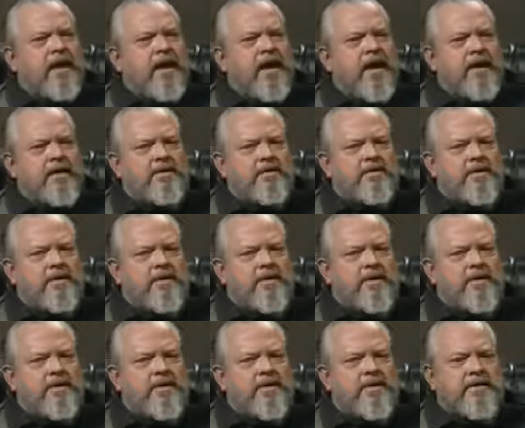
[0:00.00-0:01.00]
And
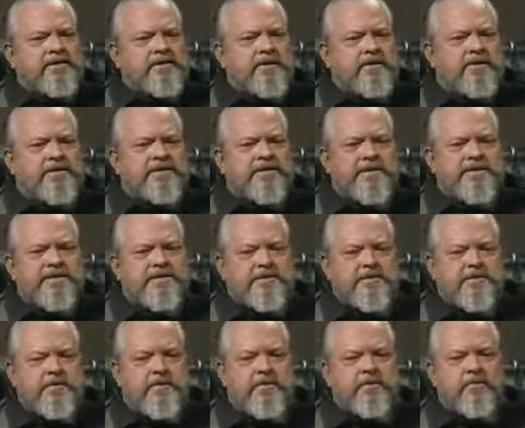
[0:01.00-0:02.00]
uh, it is
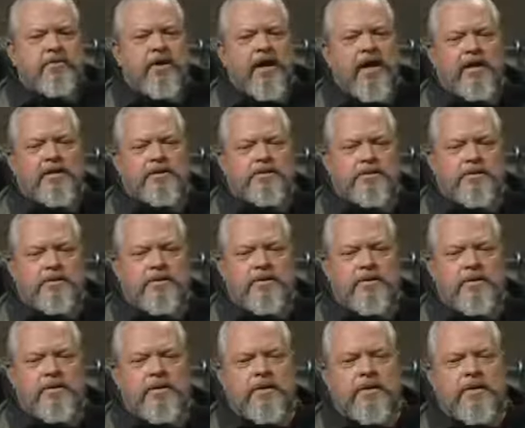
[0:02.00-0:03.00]
irresistible when
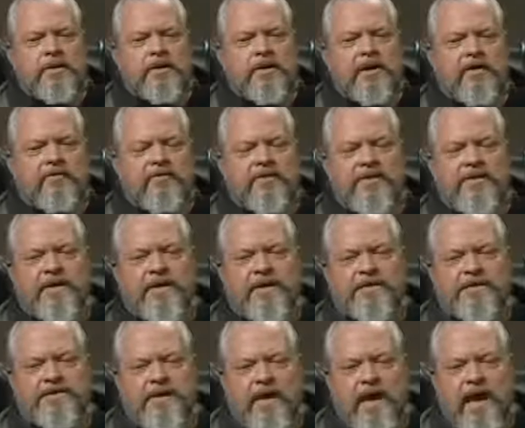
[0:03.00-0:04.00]

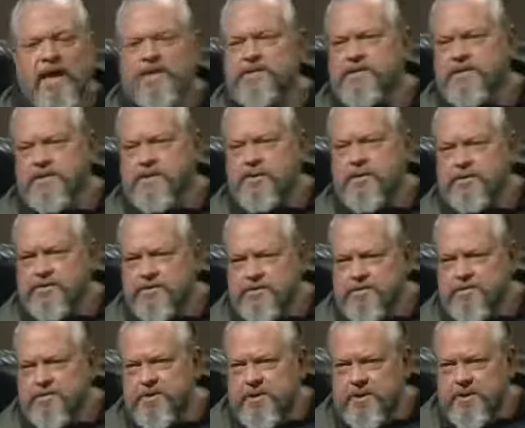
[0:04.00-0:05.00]
everything is as it
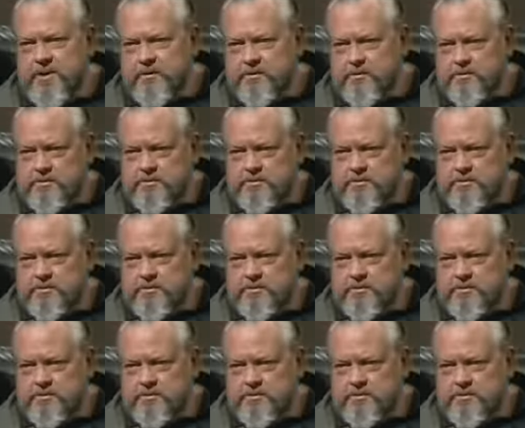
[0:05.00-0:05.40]
ought to be,